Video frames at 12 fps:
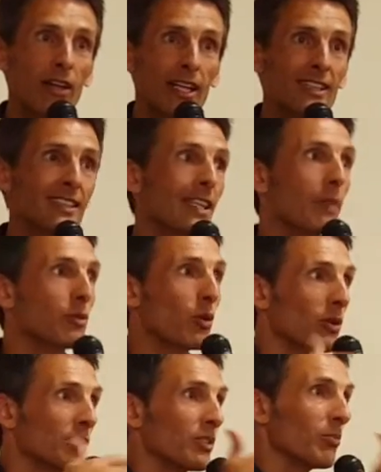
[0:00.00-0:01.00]
I can step
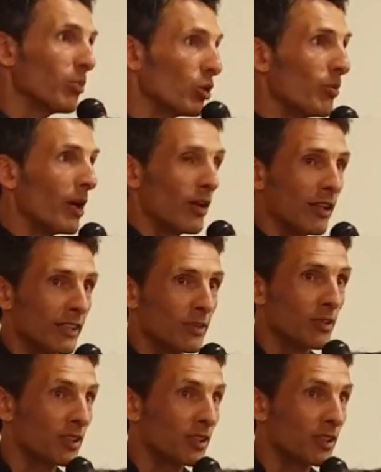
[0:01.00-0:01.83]
towards some blueberries,